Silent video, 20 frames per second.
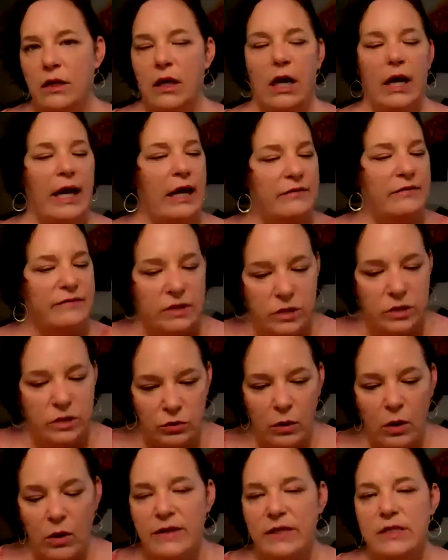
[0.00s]
I have to
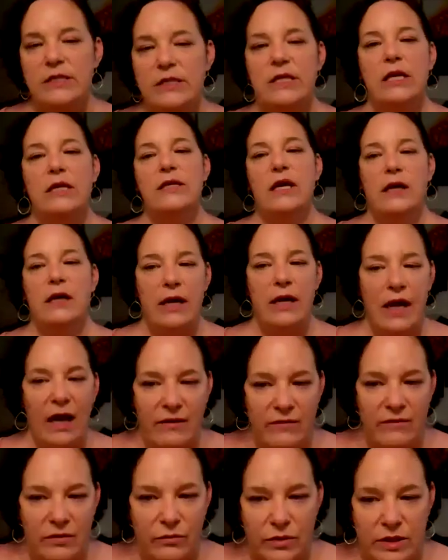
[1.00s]
do all these things. I got to
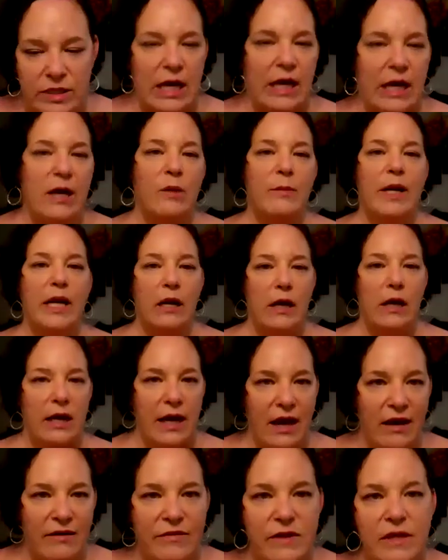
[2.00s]
have a retirement. I got to
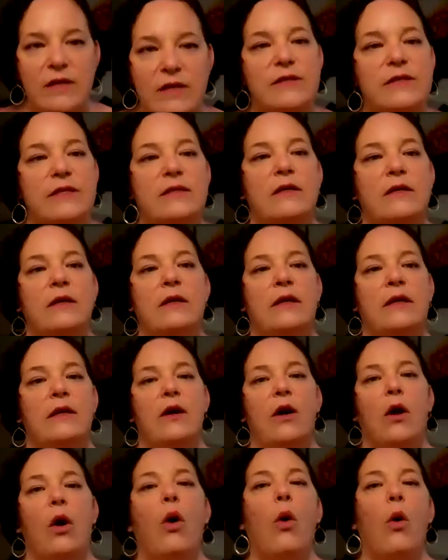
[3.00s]
have this.
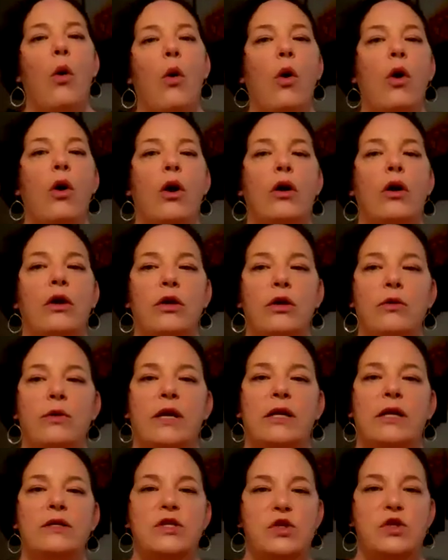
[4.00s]
Or you
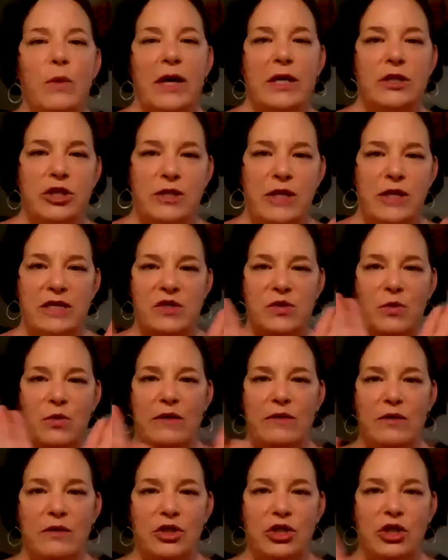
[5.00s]
can switch. That's why
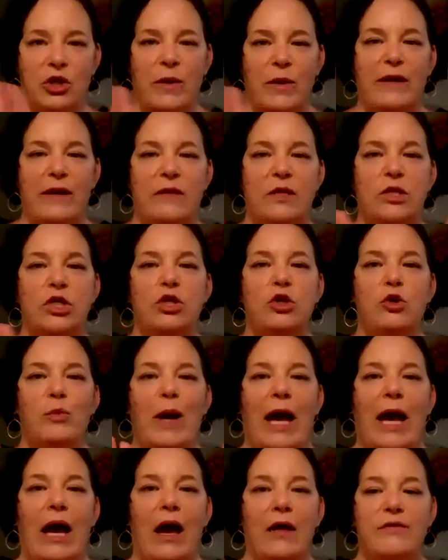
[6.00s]
they're showing the two
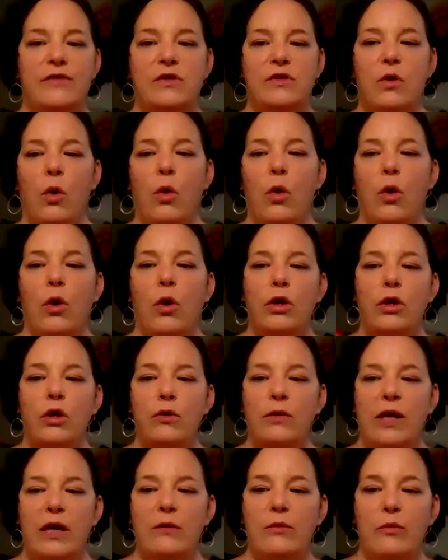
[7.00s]
paths. Or
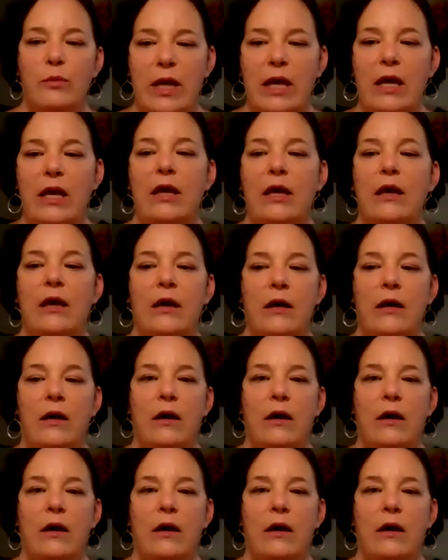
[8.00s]
you can be